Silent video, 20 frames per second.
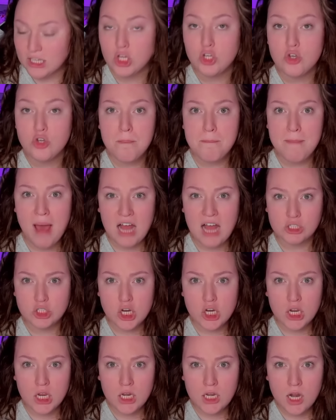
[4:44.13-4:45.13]
Can you
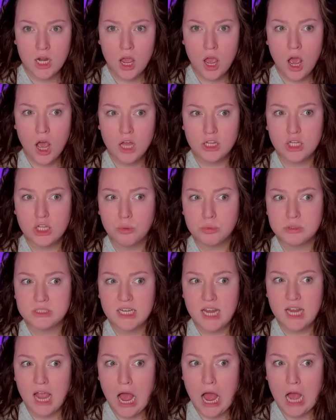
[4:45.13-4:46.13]
imagine there was
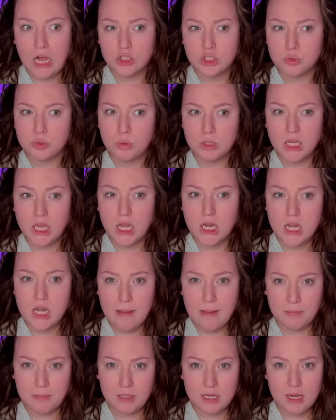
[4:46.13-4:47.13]
like actual
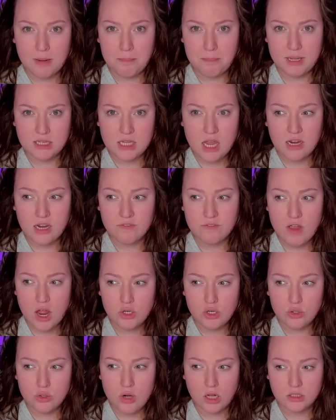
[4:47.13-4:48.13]
kidnapping in BitLife
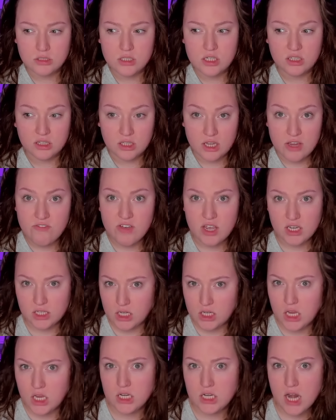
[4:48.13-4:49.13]
and you got to live a
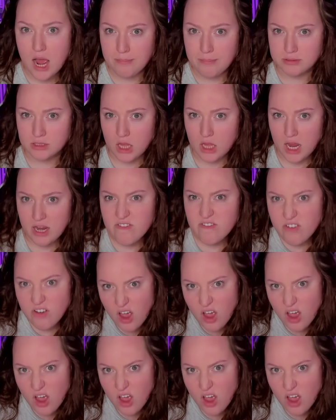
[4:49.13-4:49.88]
kidnapped life?